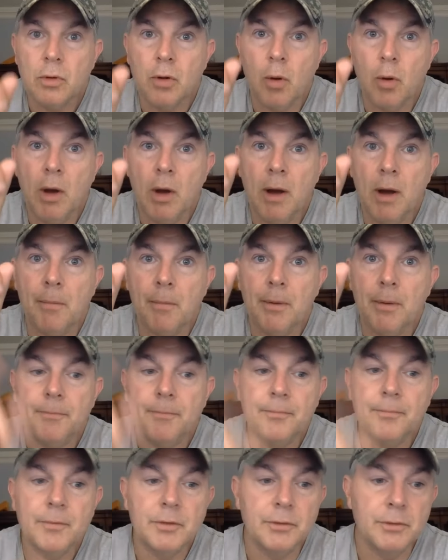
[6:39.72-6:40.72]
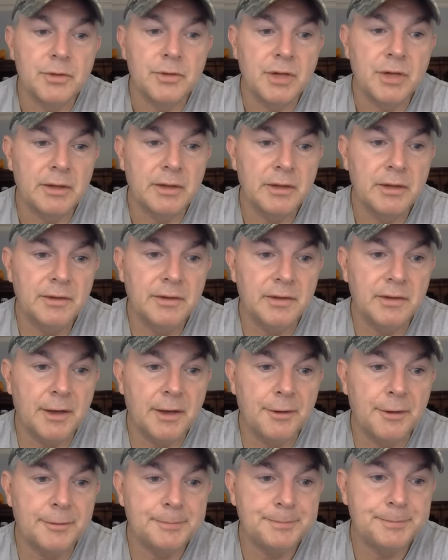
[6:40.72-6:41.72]
Go up. So check this
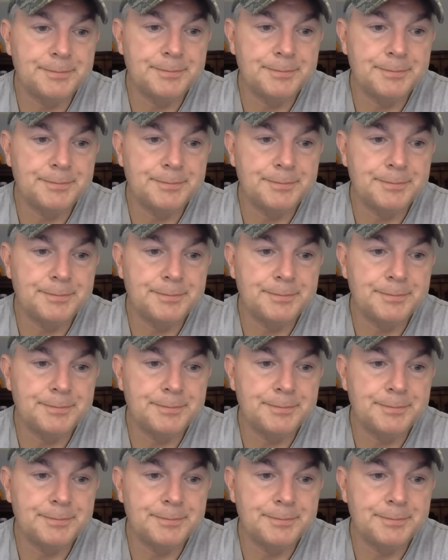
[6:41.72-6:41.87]
out.